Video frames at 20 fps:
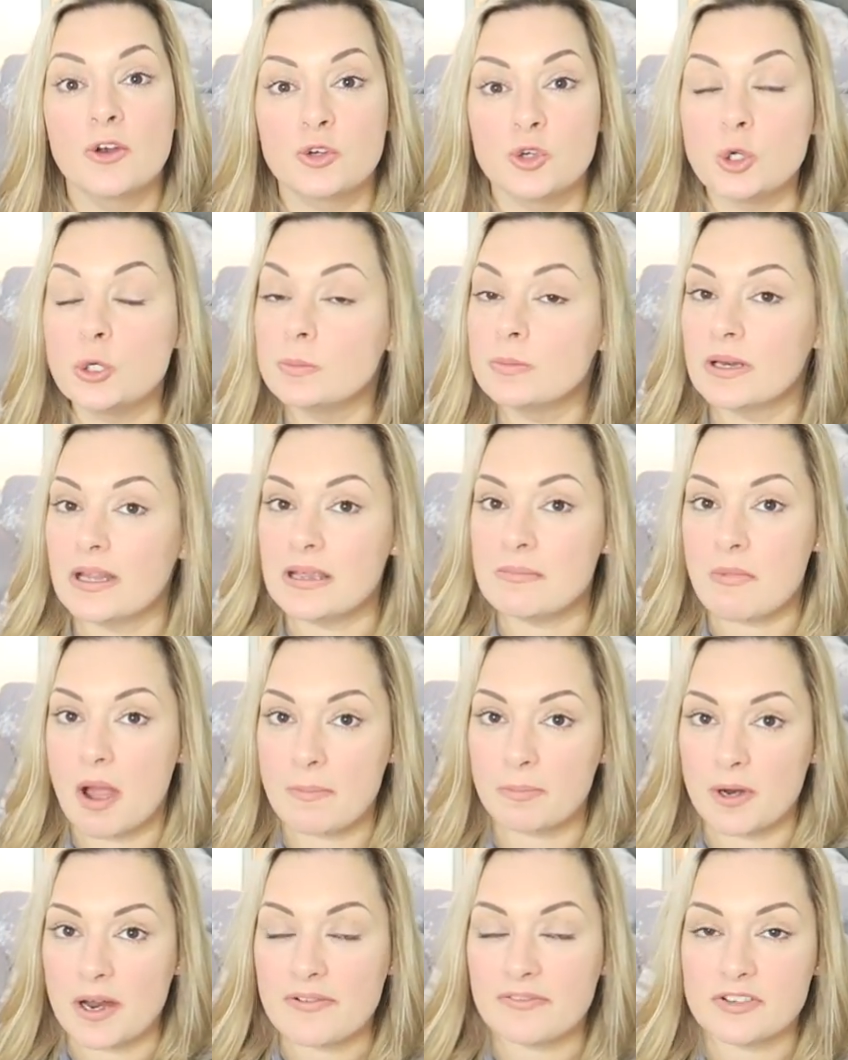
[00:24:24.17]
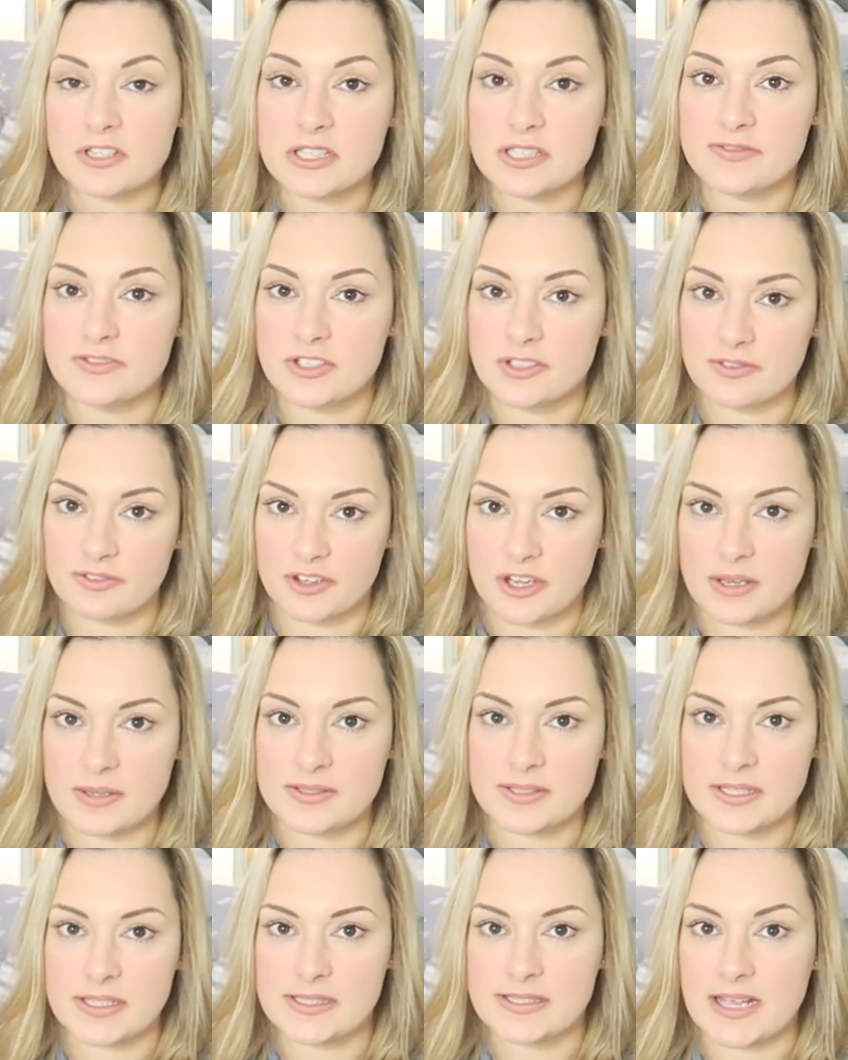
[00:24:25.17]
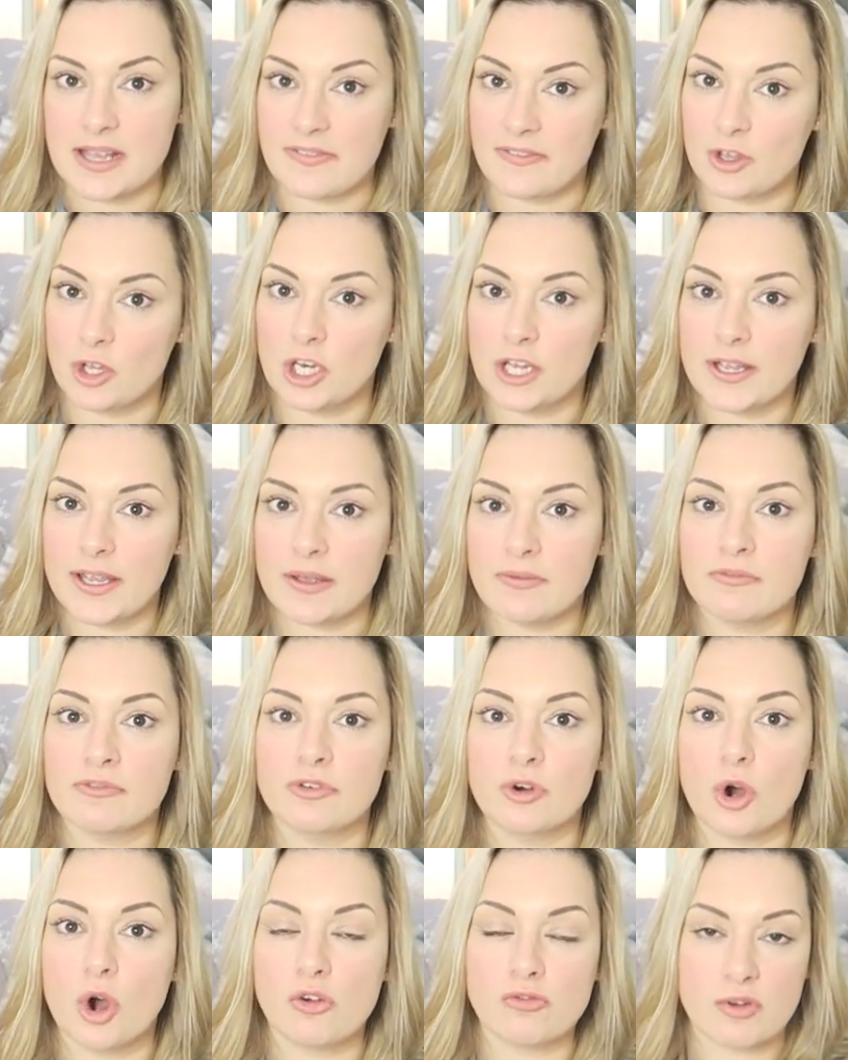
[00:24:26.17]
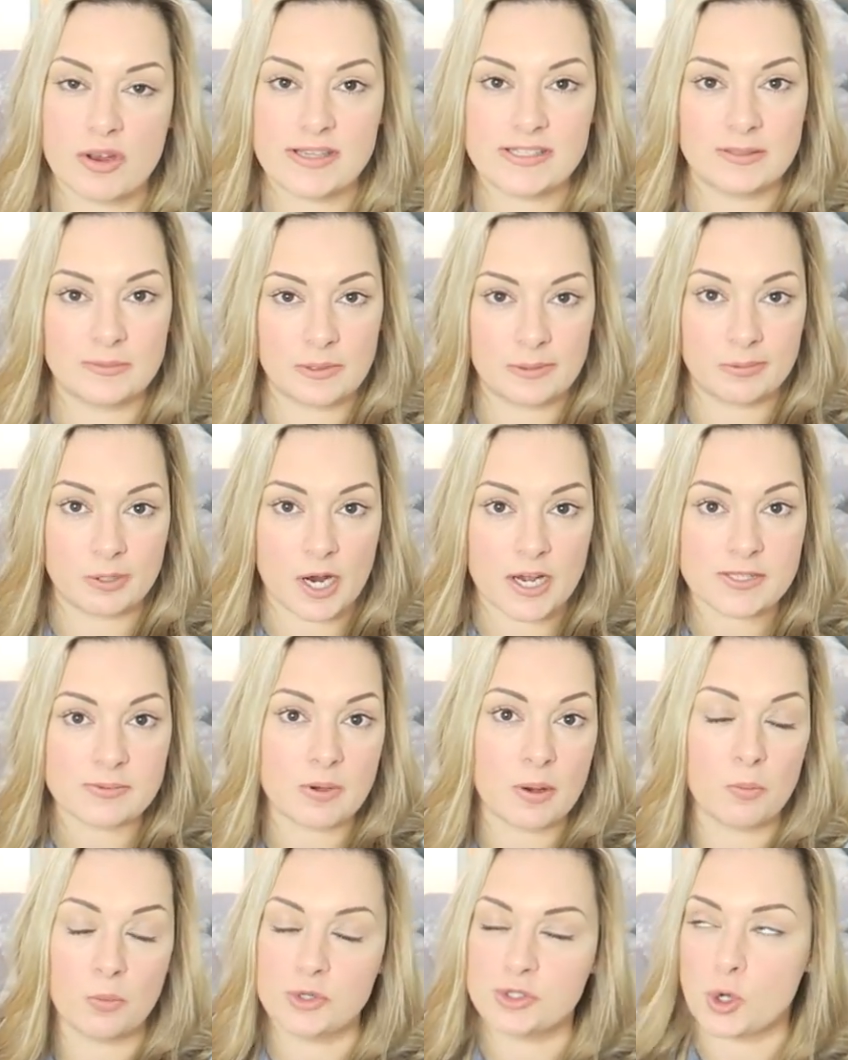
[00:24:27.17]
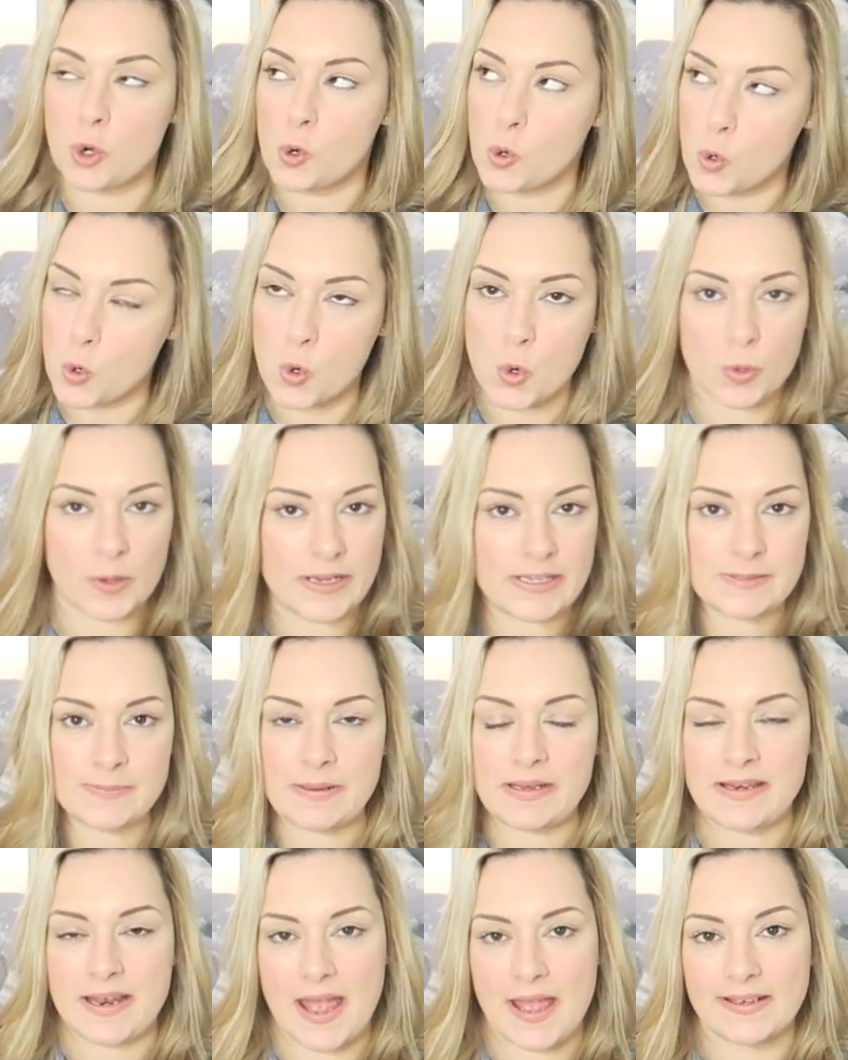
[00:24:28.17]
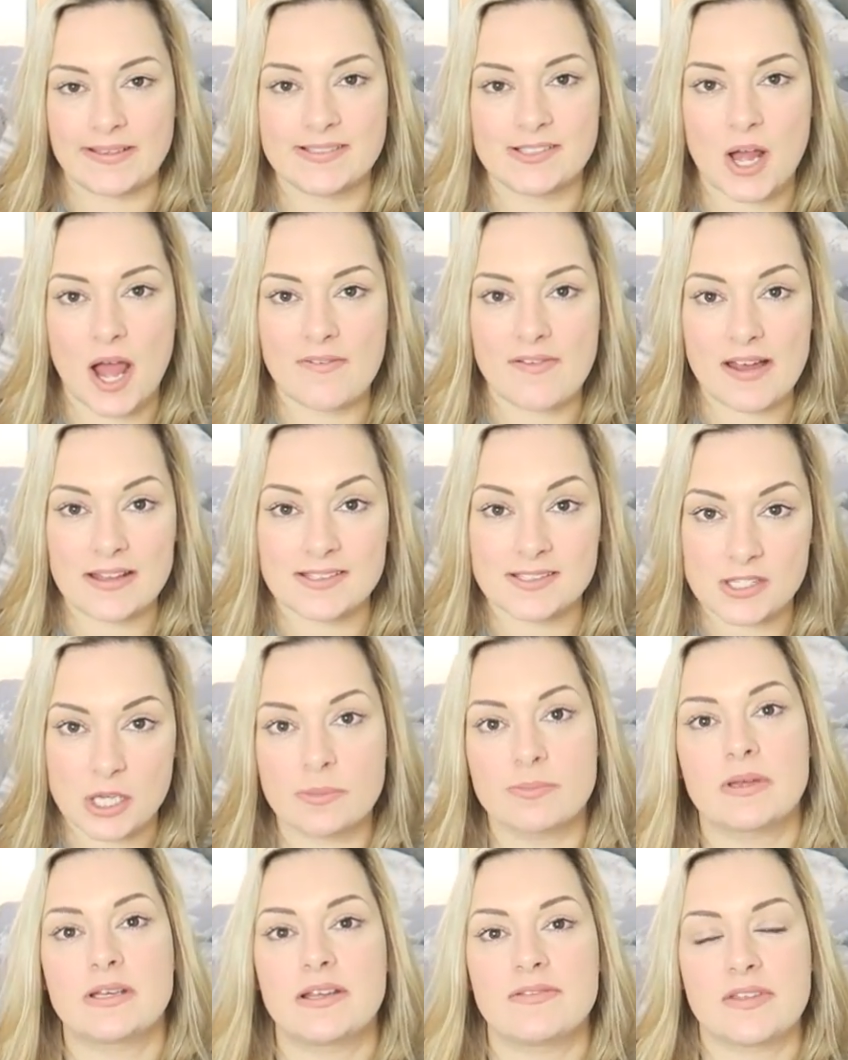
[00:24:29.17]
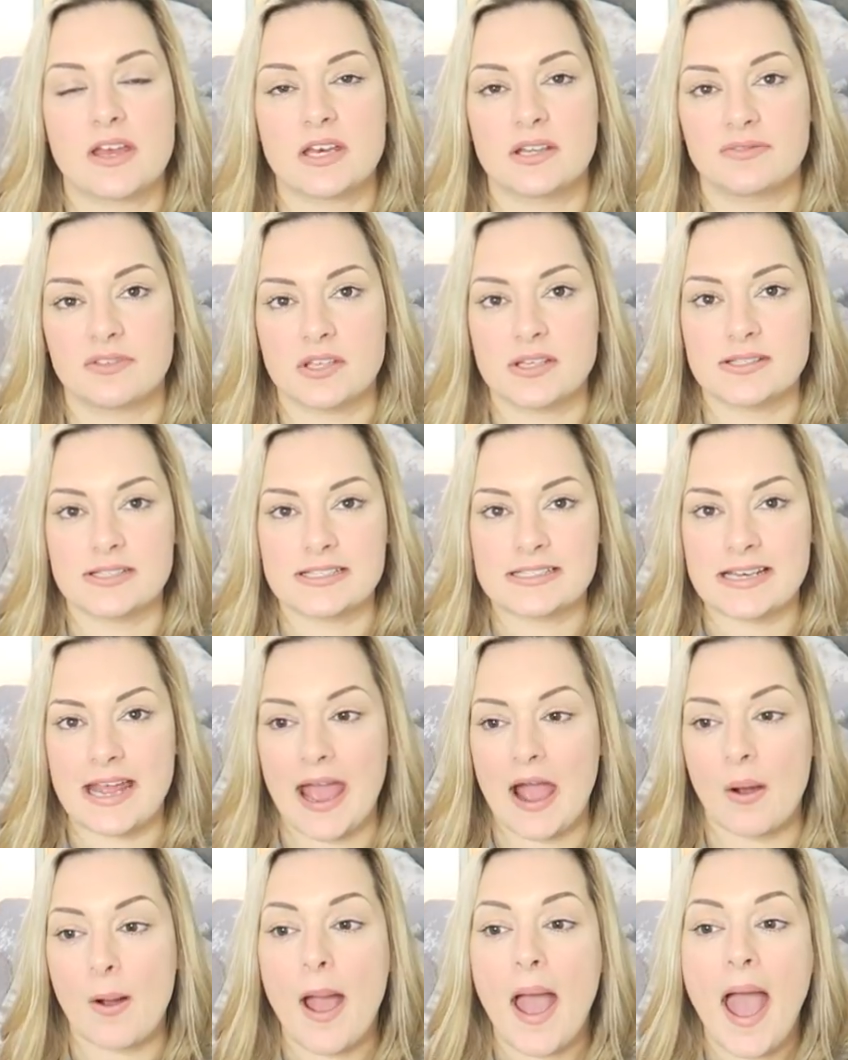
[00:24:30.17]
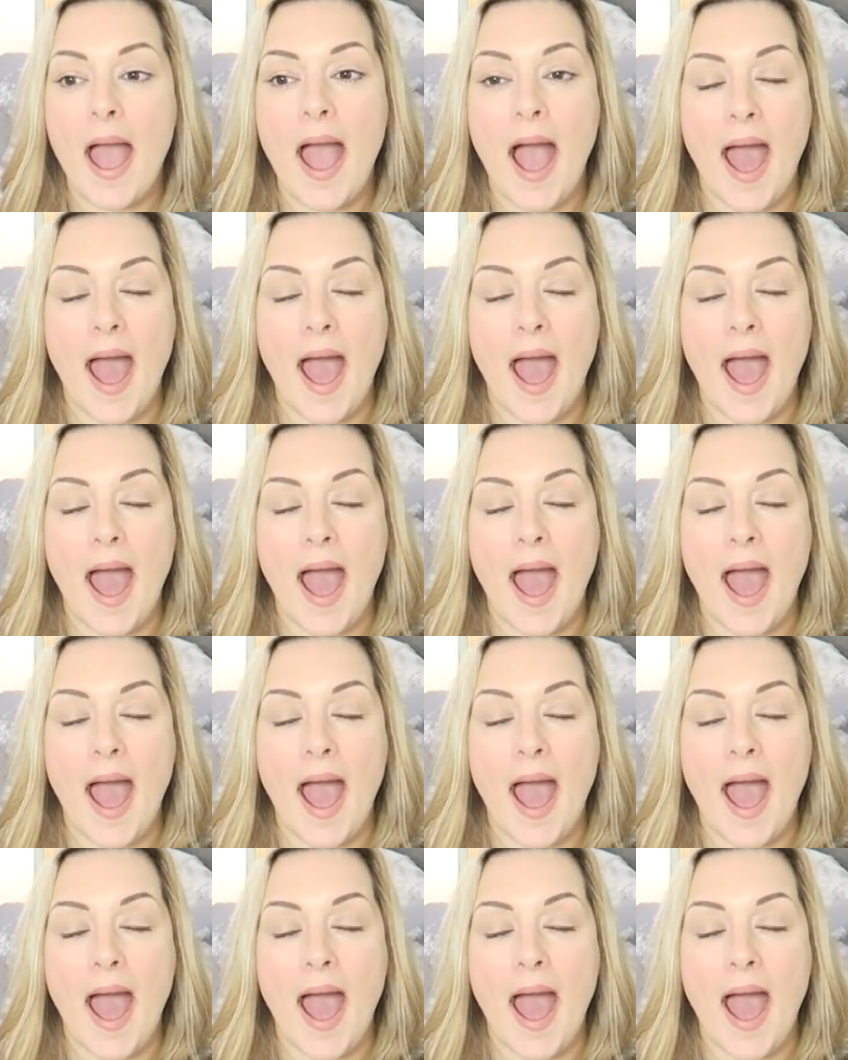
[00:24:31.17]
normally my preference for diffusers if you're looking for a reasonably priced one would always be next i've had so many of their diffusers now